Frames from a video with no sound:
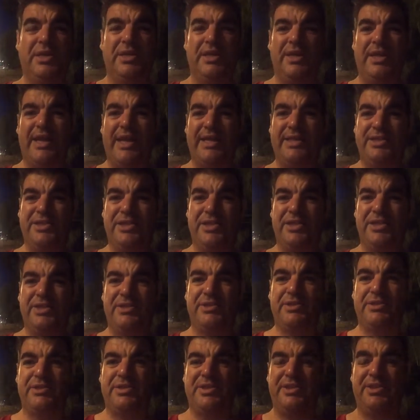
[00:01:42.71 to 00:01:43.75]
later
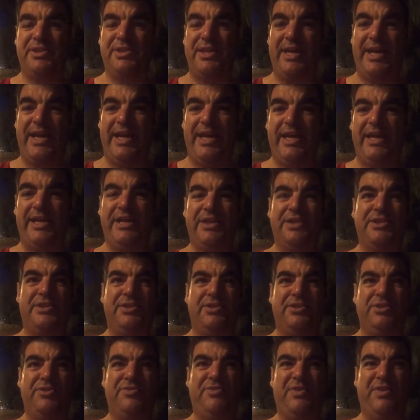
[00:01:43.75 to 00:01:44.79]
this year is to
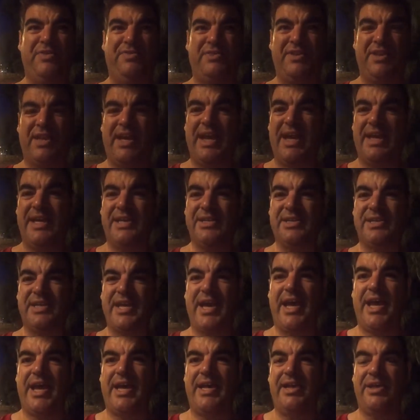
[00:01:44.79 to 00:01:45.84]
do 50Ks a
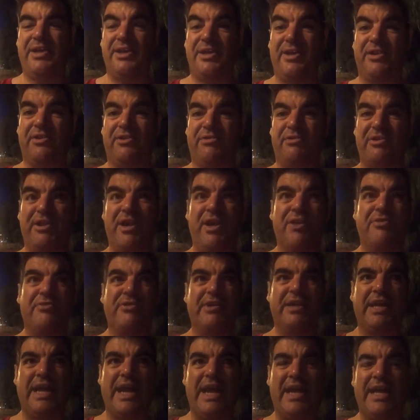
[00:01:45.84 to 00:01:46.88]
day,
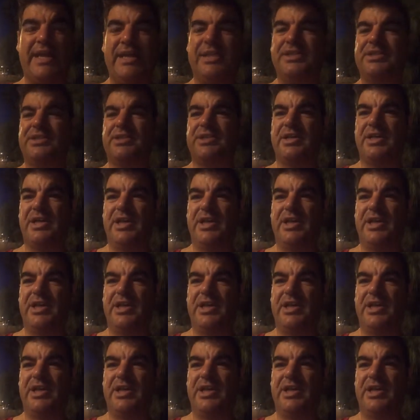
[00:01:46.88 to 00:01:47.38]
300Ks